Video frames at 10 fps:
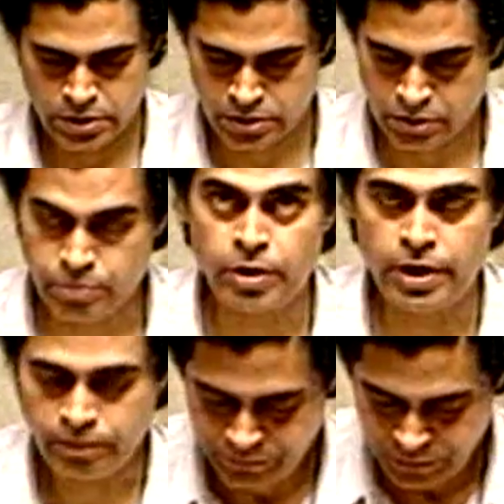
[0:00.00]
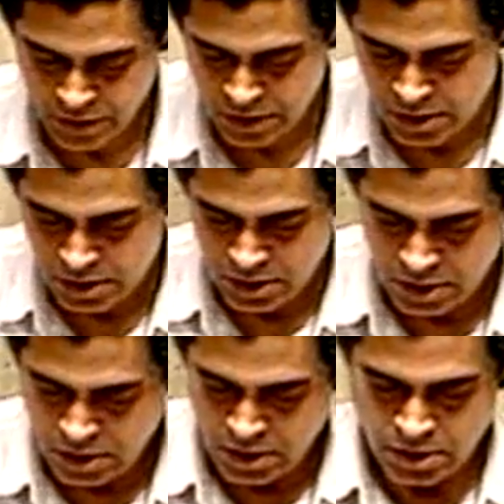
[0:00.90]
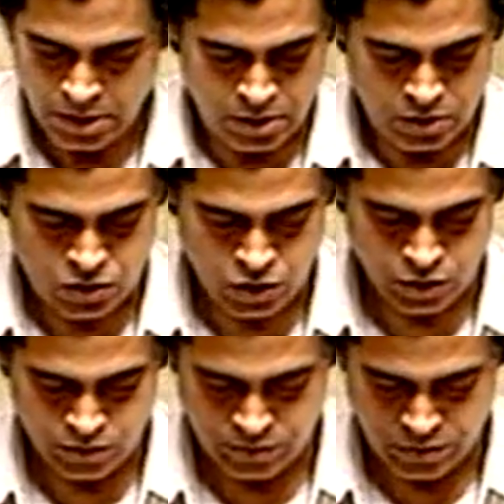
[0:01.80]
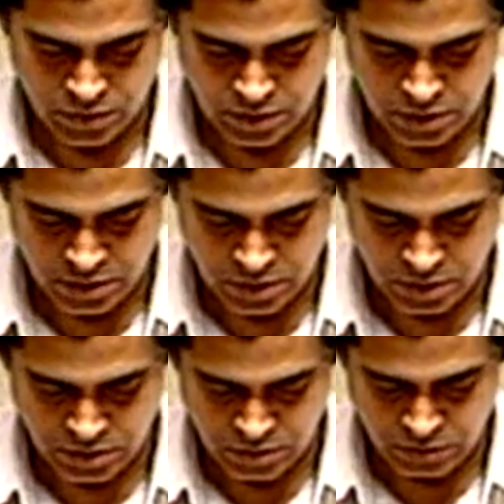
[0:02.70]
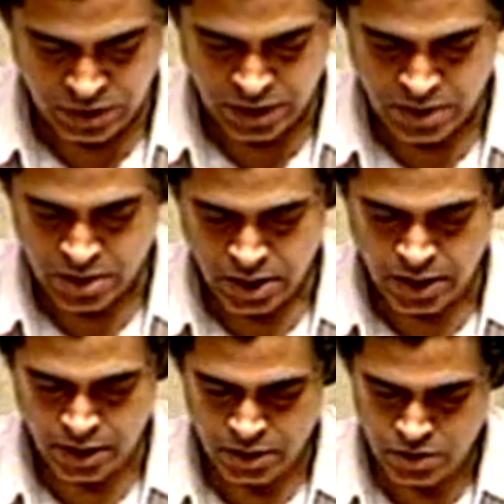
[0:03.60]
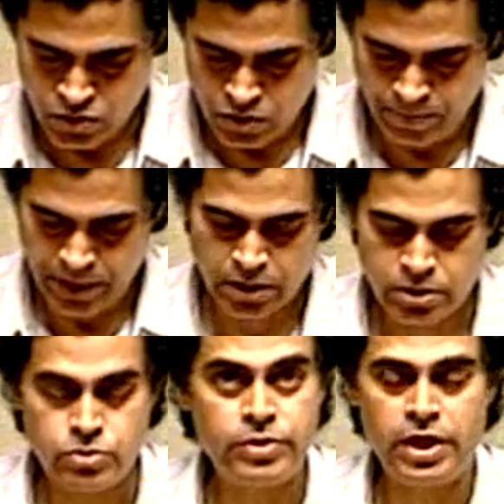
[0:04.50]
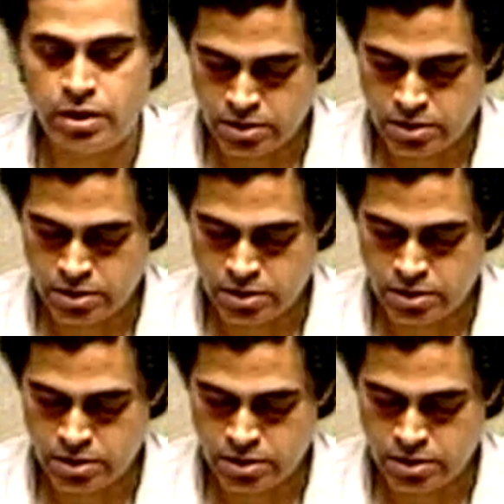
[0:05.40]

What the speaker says: Good morning. So we are starting this topic today, the